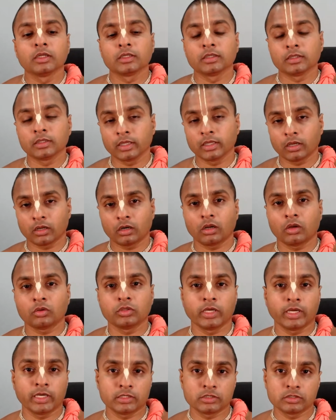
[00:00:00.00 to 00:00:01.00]
They are now the
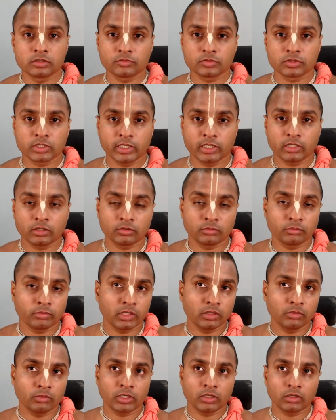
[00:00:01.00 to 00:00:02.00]
heads of state in
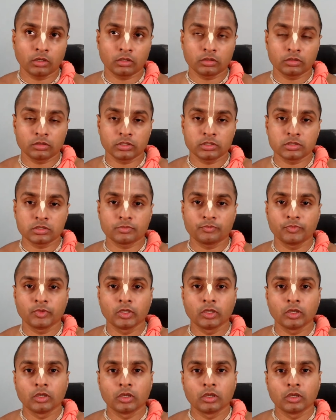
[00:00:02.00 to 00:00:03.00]
many, many countries.
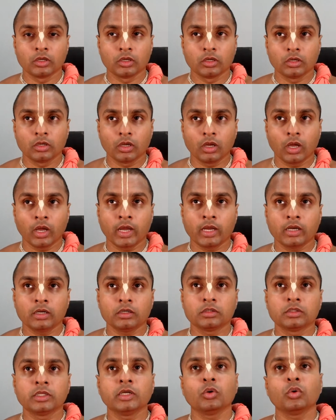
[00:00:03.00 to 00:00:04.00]

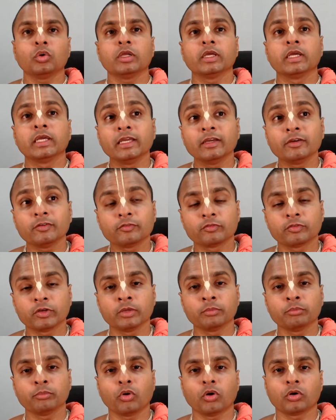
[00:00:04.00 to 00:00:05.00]
And they don't give
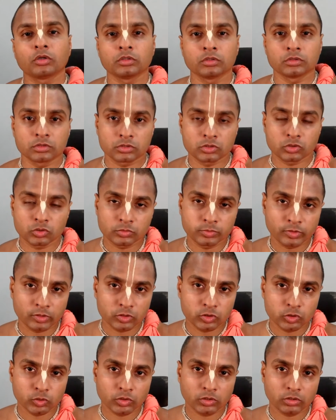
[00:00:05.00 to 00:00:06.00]
importance to
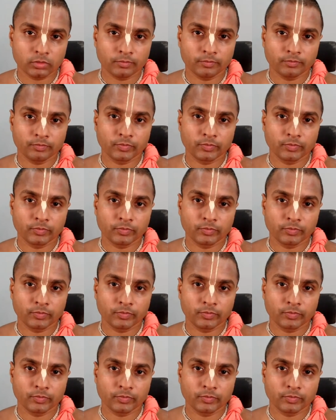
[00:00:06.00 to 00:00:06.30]
spiritual